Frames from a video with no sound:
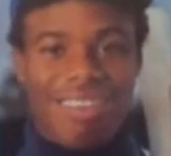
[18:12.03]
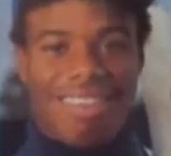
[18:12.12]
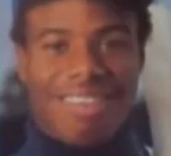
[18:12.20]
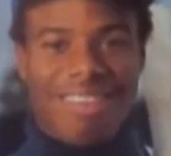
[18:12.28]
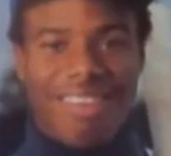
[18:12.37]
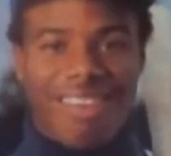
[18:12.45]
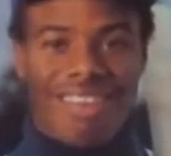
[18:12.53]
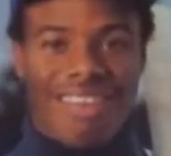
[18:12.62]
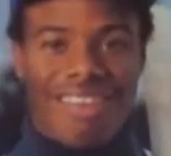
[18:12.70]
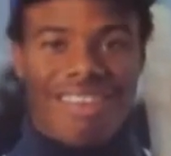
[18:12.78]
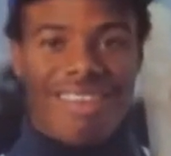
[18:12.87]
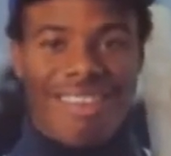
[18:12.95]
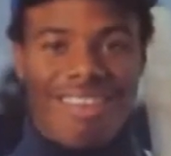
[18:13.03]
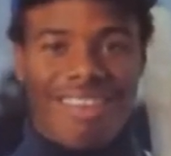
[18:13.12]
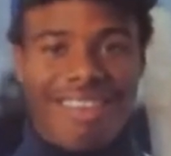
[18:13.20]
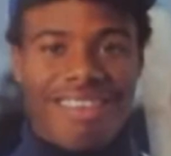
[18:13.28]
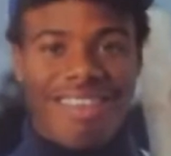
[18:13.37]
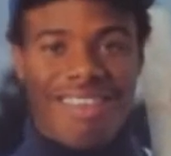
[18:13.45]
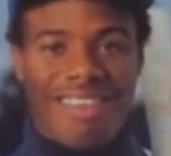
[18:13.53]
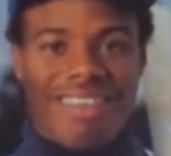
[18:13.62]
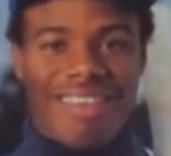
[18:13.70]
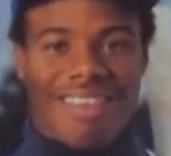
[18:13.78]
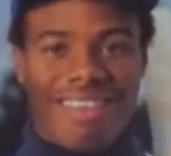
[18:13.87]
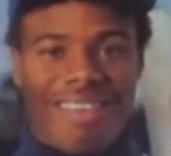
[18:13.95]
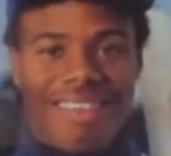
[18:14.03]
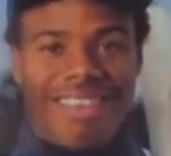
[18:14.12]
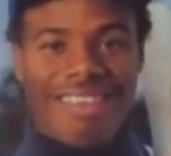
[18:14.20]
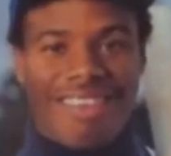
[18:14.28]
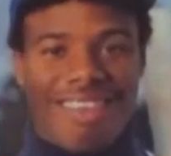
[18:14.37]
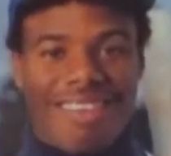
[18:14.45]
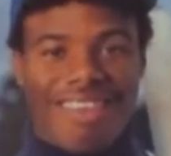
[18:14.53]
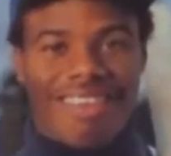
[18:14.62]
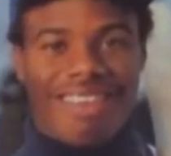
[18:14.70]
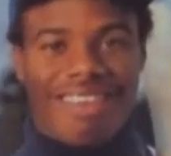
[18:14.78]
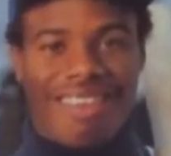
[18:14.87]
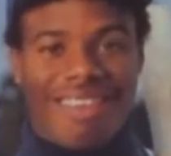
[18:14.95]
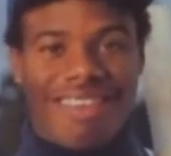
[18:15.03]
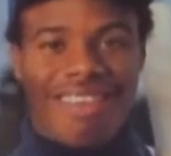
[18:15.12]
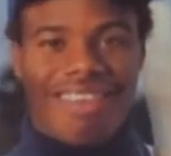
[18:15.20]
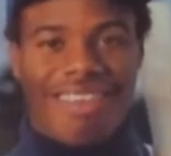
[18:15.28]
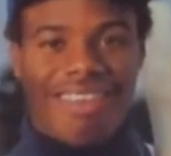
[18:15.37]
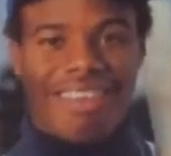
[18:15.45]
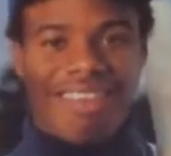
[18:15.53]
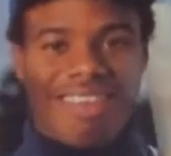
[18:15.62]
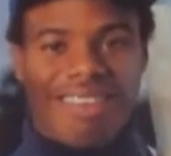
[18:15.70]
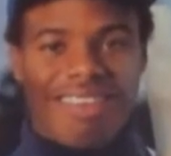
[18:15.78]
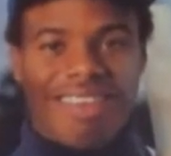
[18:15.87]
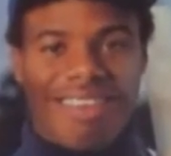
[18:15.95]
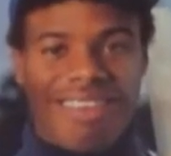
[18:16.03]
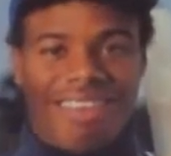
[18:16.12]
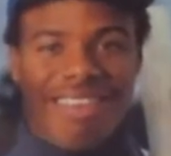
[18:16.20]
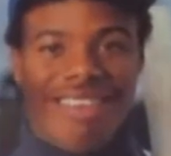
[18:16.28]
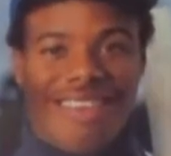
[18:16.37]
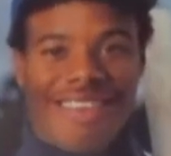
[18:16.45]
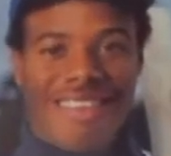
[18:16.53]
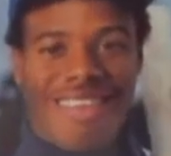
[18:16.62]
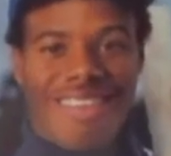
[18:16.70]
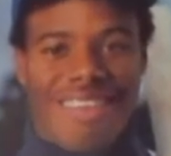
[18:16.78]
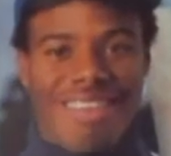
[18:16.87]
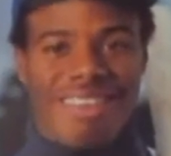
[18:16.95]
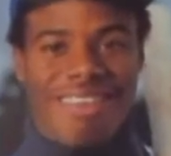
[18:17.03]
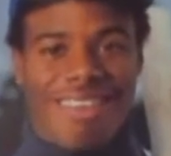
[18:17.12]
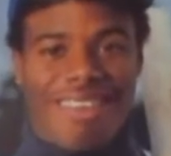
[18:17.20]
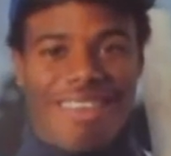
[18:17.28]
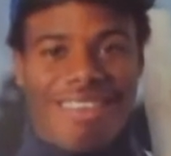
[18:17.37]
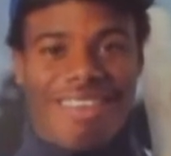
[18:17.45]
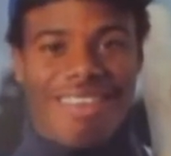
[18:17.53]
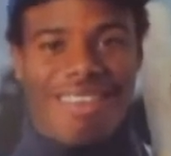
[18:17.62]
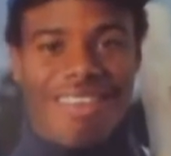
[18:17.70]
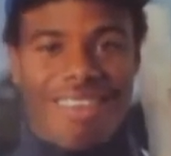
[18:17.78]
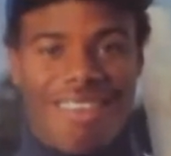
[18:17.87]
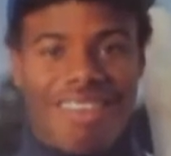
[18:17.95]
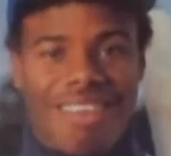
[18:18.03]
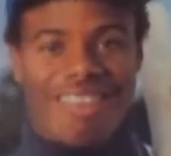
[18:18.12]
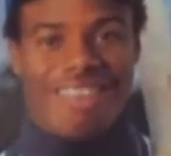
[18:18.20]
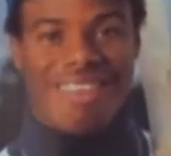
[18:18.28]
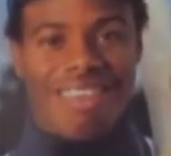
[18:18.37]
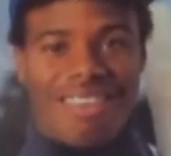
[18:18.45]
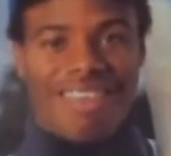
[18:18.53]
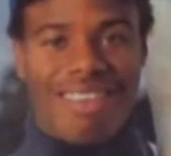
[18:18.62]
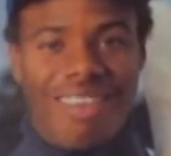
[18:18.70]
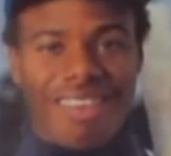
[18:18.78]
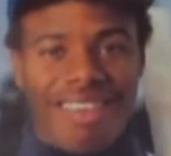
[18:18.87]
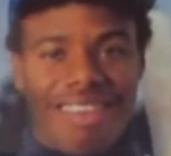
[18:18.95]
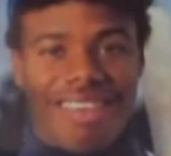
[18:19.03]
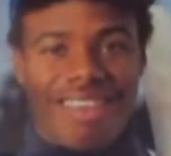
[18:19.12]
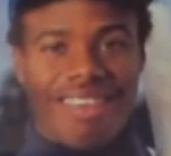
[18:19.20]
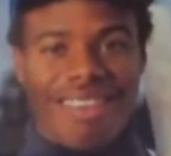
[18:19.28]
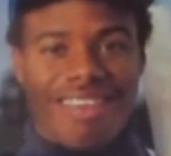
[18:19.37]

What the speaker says: I thought it was in amazing condition. I was super excited to send it in to get it graded.